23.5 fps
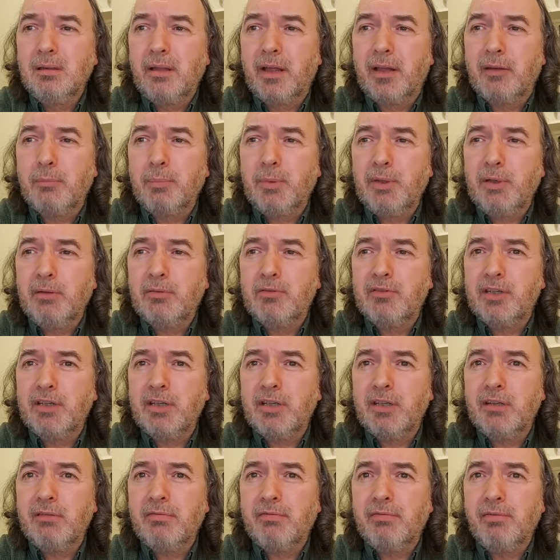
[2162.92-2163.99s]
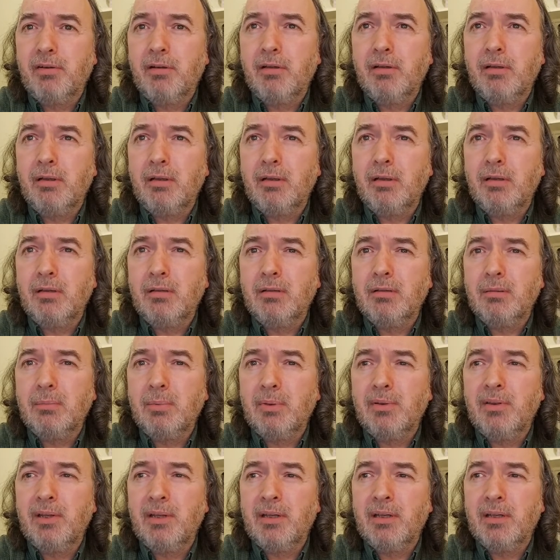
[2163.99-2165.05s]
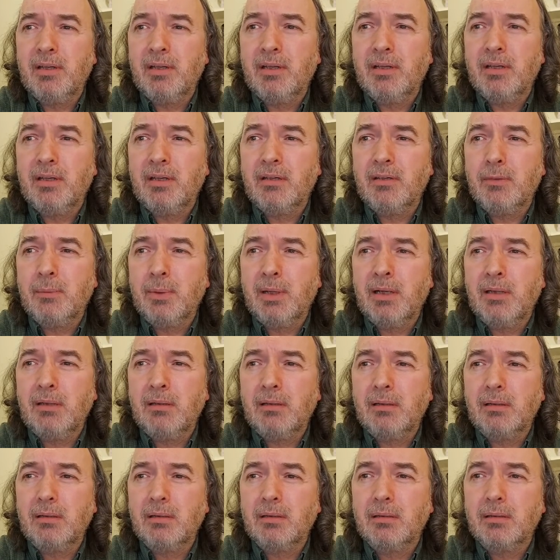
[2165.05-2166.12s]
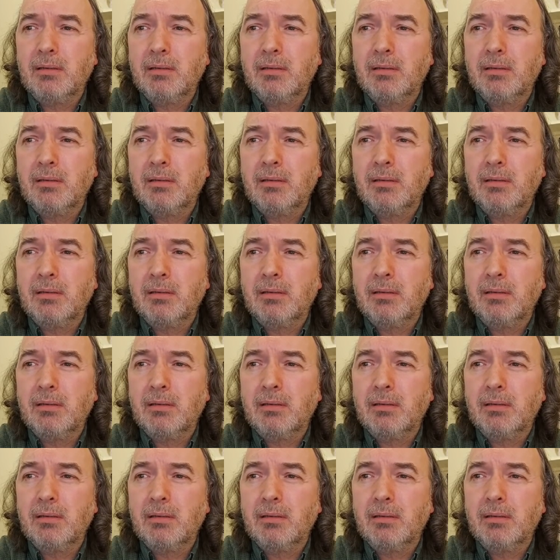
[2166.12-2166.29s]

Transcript: that beauty full within her dwelled.